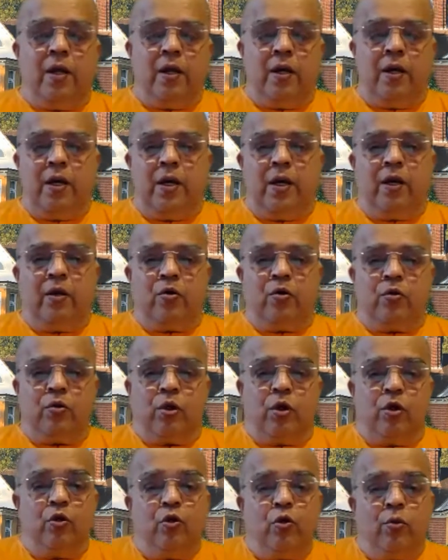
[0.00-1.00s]
leading to
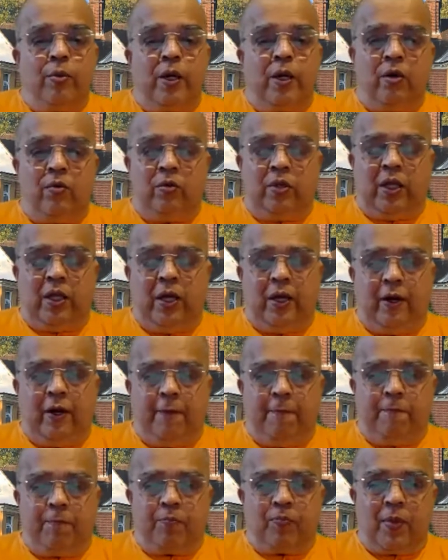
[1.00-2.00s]
the human avatar.